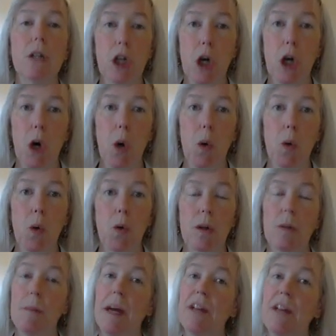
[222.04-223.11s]
go.
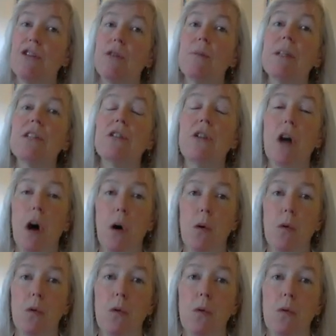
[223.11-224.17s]
The main verb is go.
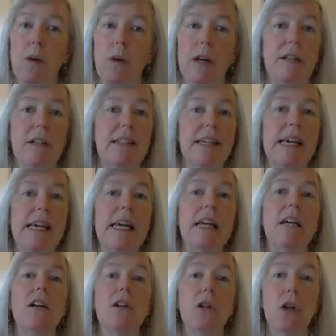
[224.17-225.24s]
Where does he
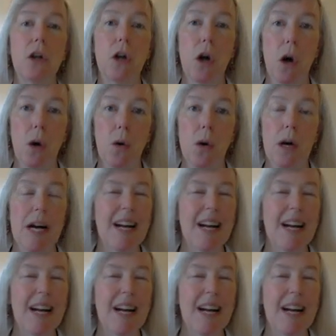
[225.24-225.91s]
go?